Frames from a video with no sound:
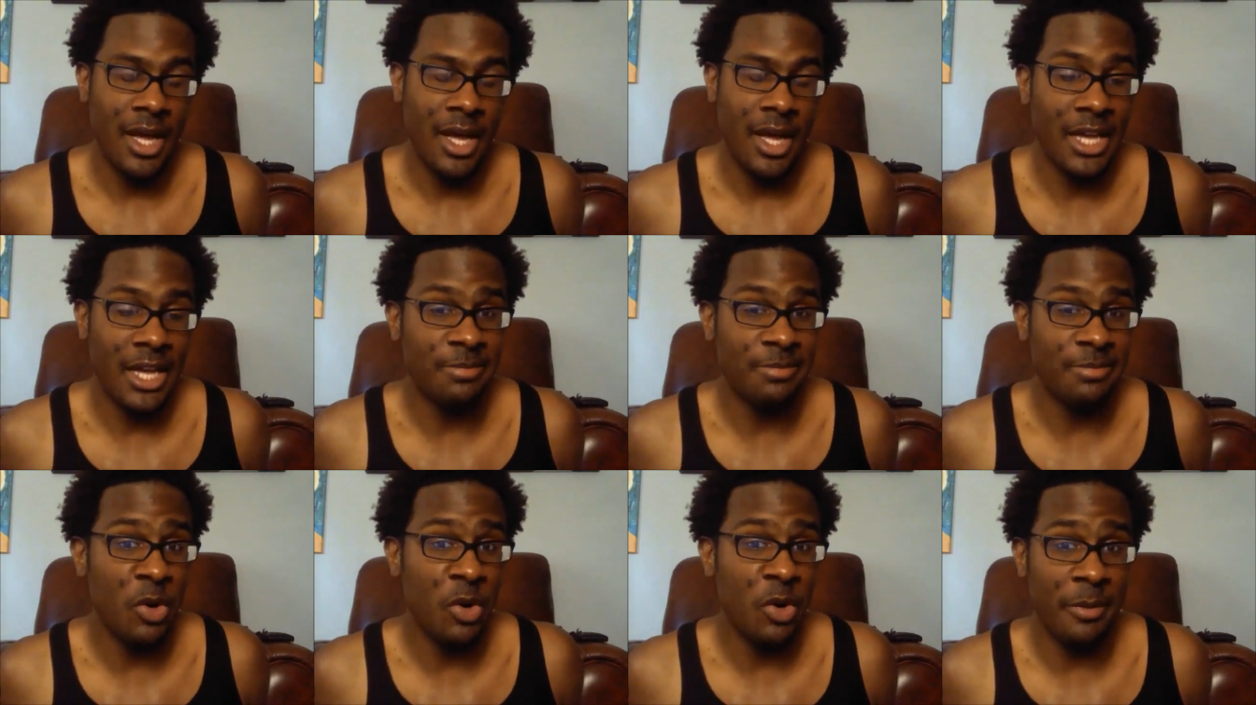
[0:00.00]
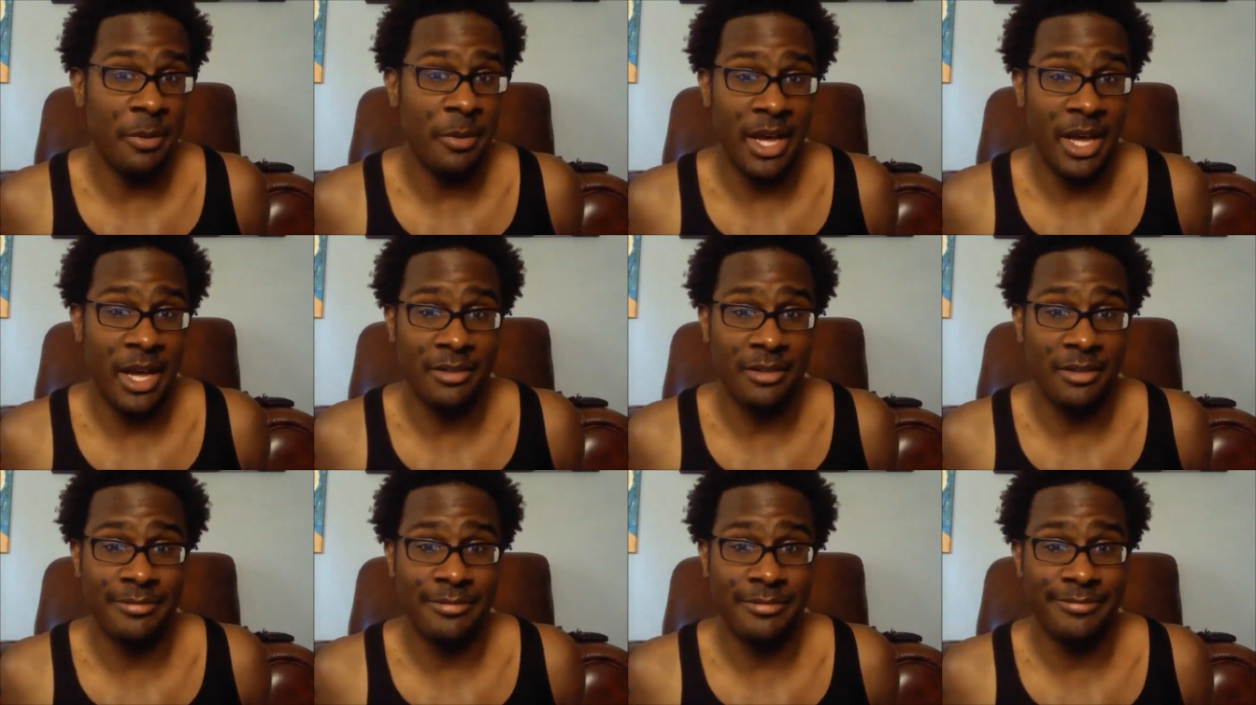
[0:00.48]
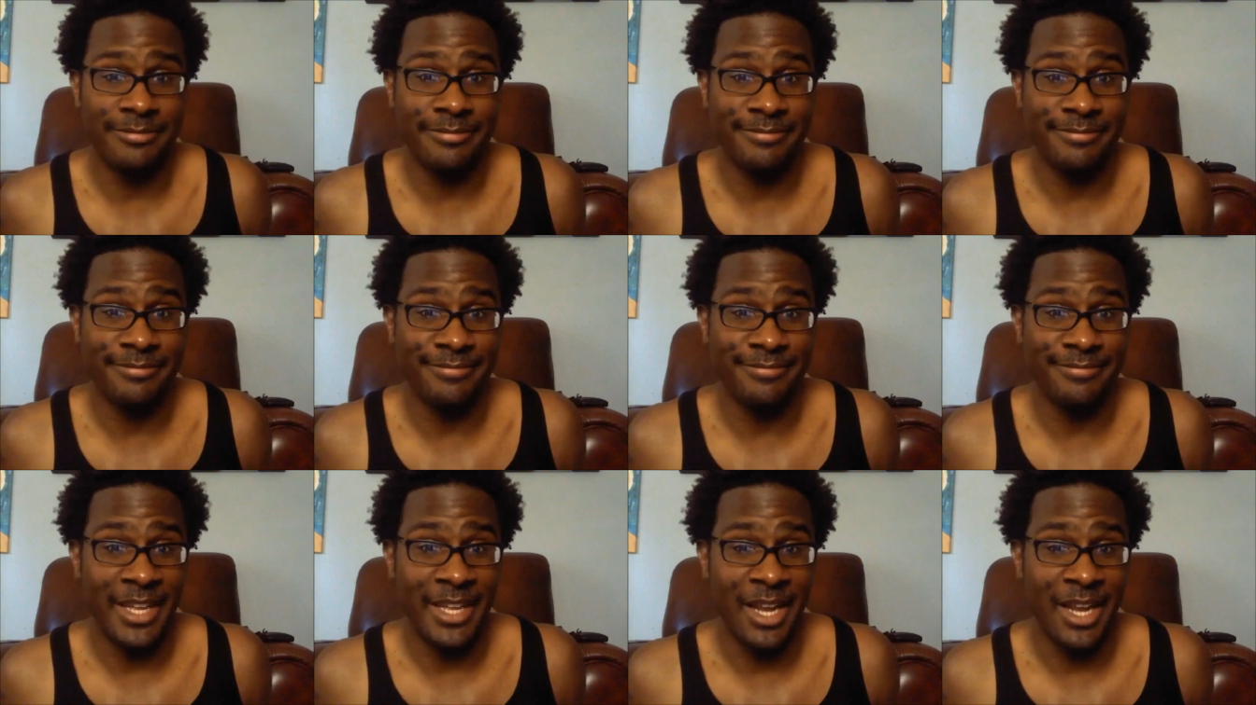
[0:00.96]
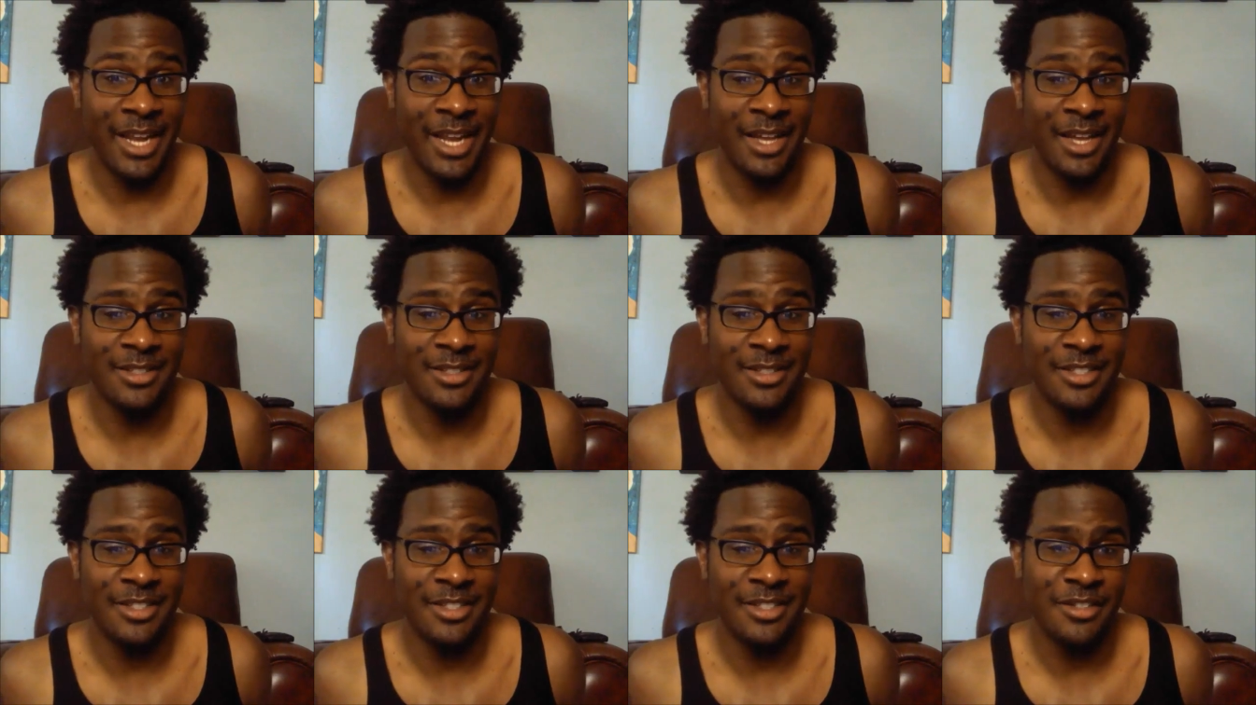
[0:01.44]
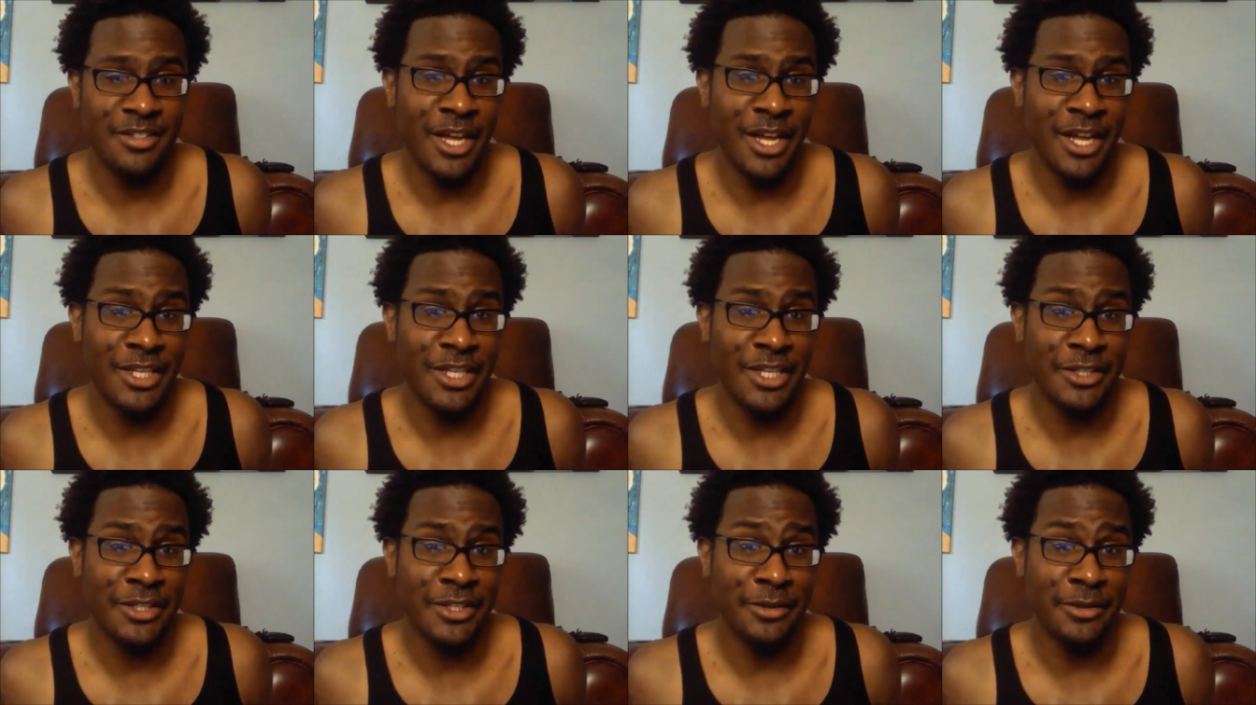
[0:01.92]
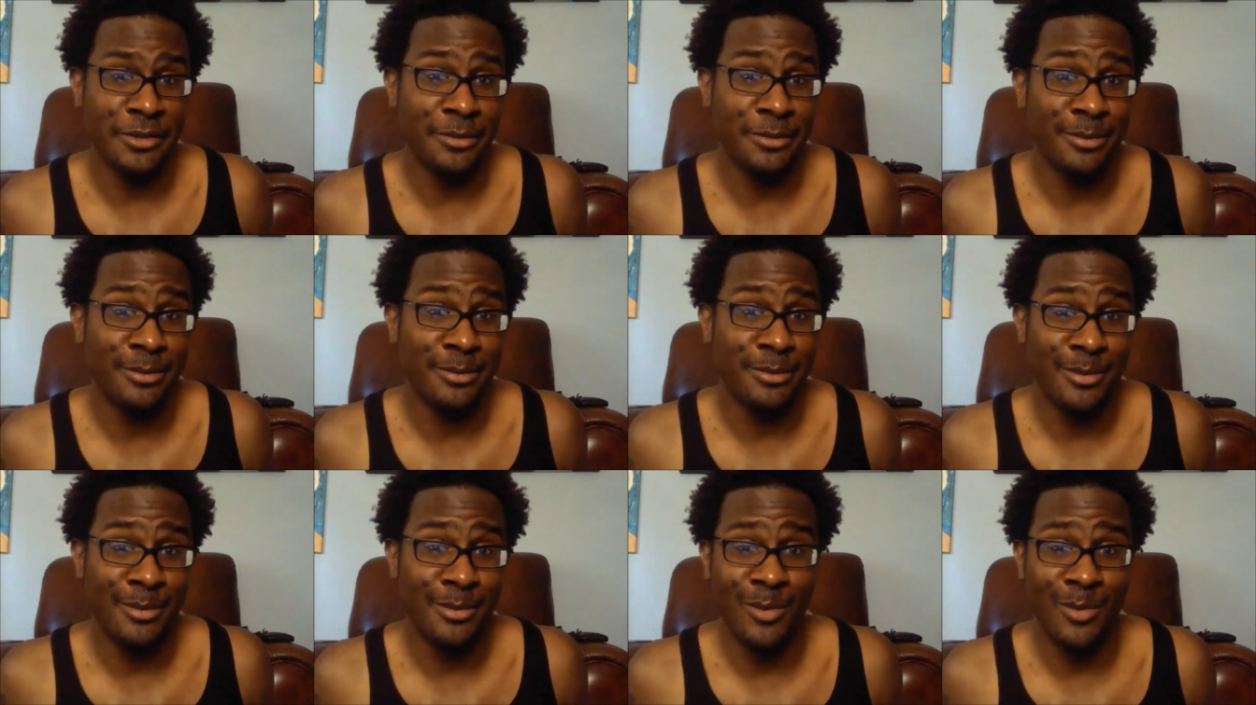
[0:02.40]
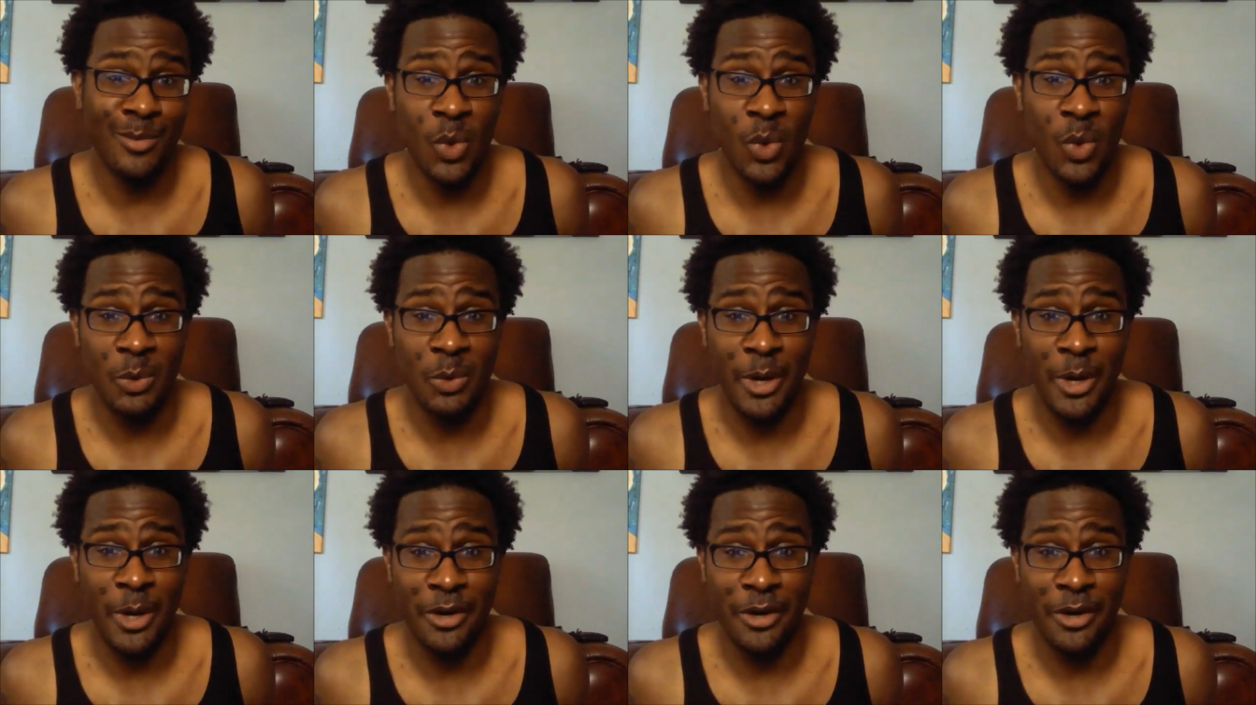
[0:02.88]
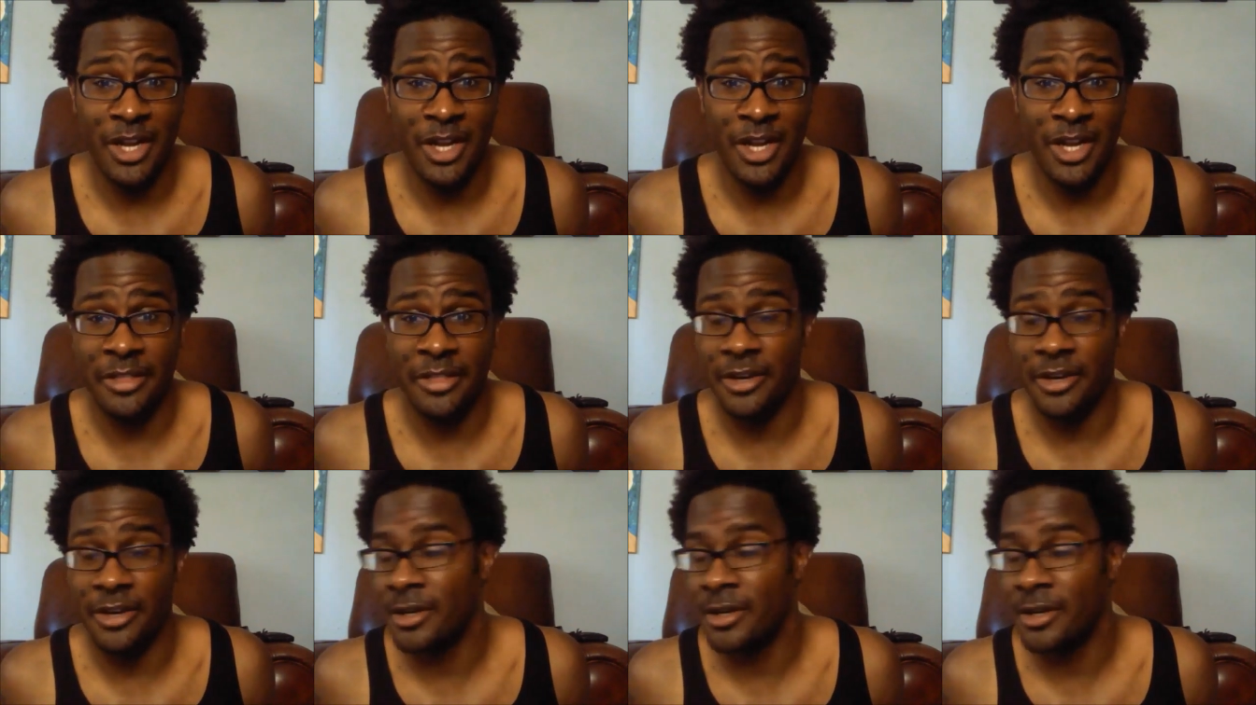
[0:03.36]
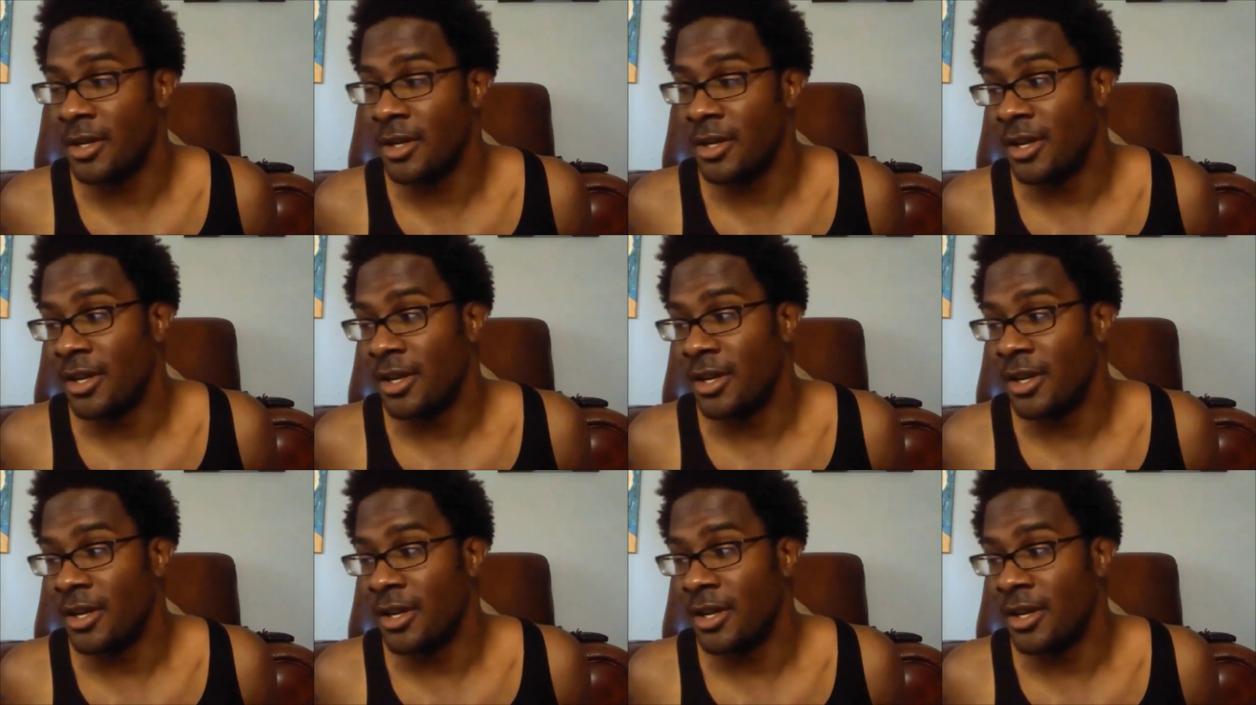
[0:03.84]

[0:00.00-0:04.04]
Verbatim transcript: I spoke about, and I still kind of do, one way or another.